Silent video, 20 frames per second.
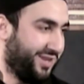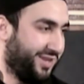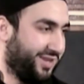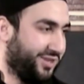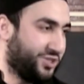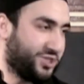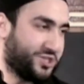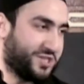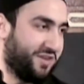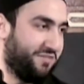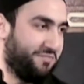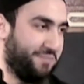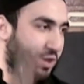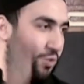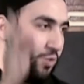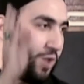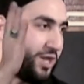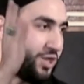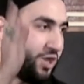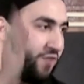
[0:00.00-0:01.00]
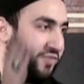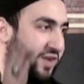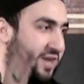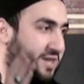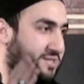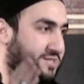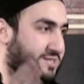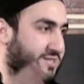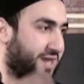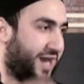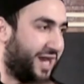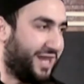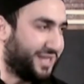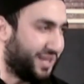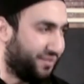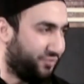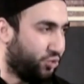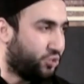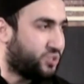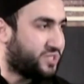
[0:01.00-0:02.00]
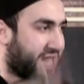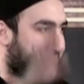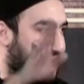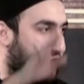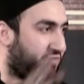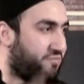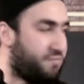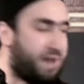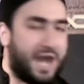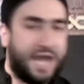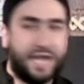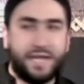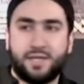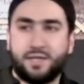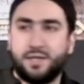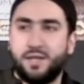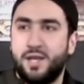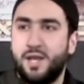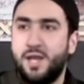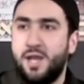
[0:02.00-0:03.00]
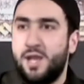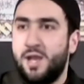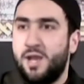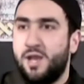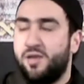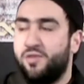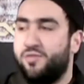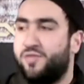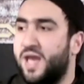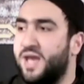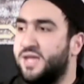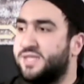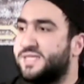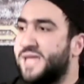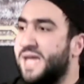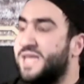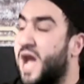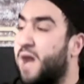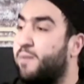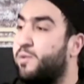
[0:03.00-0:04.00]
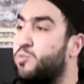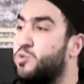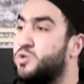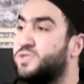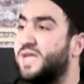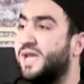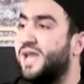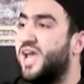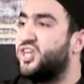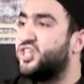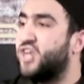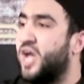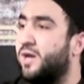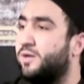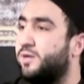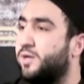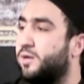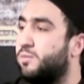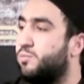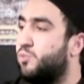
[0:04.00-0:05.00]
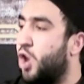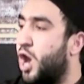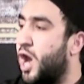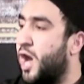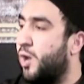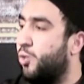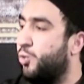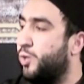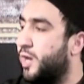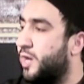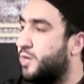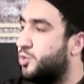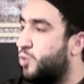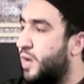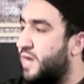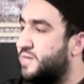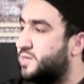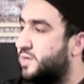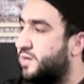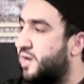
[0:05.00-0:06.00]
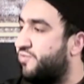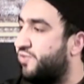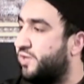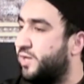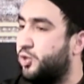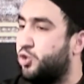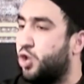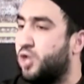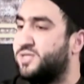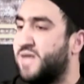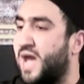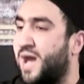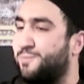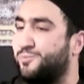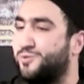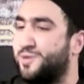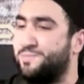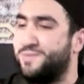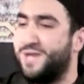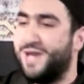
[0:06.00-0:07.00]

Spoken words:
Just give me one of his, I'll give you 10 of mine. They said Abu Musa al-Ash'ari. Muawiyah quite cleverly got Amr ibn